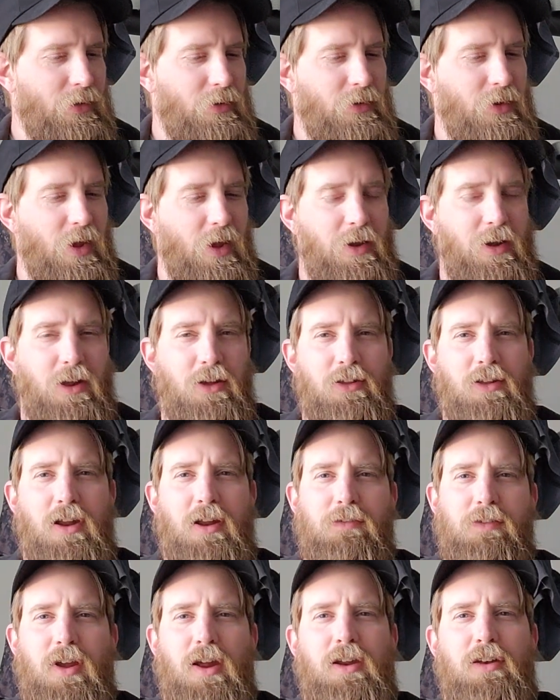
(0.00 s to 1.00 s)
yeah, now that
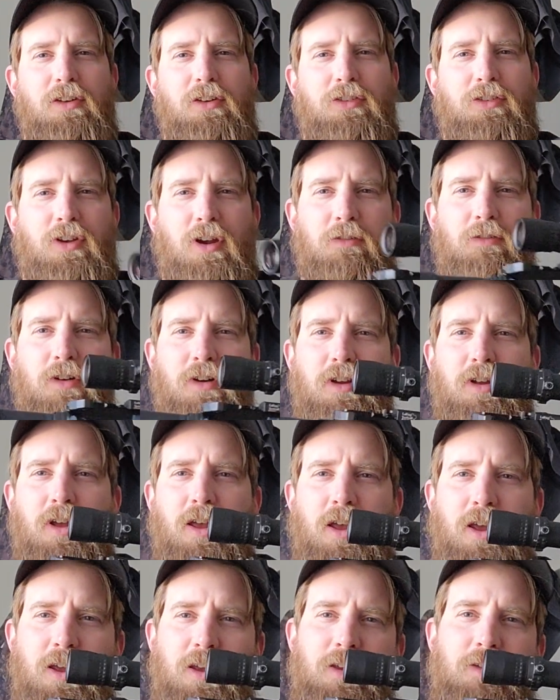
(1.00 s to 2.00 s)
I've kind of discovered,
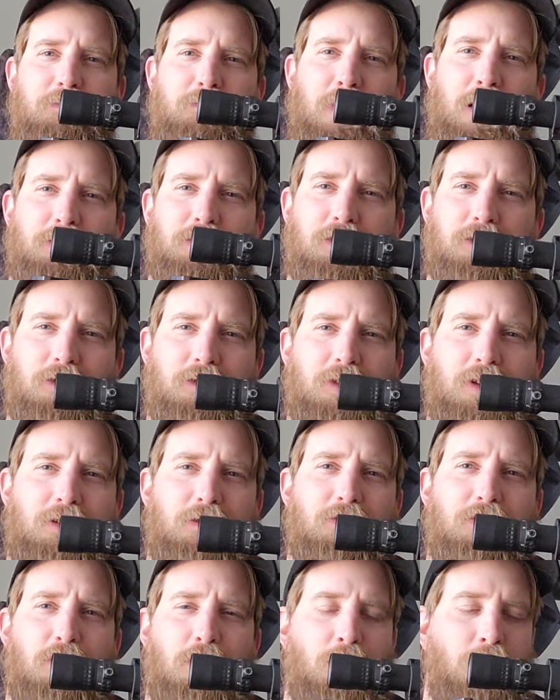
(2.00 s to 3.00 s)
hey, mount this
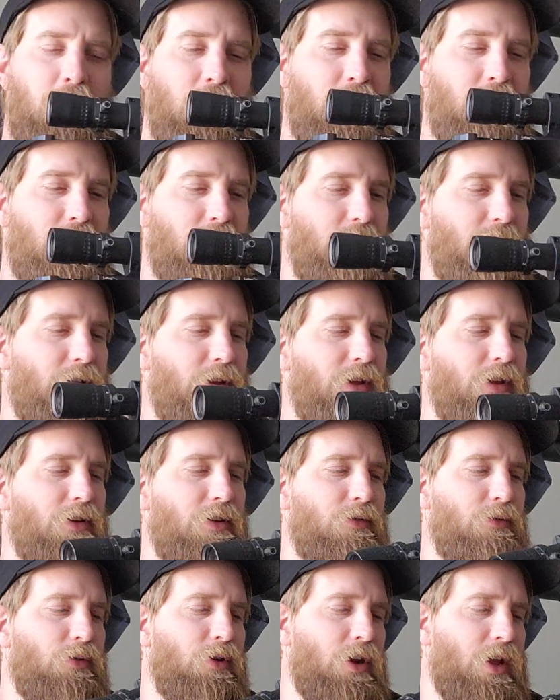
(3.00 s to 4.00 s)
thing forward
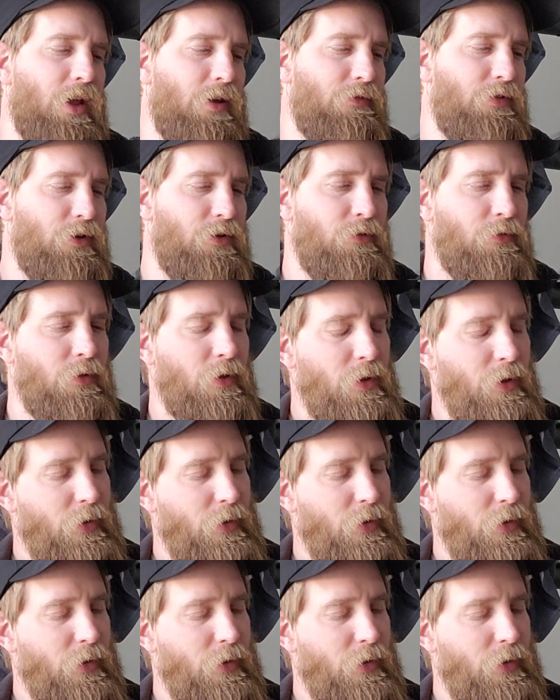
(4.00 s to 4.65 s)
and what have you,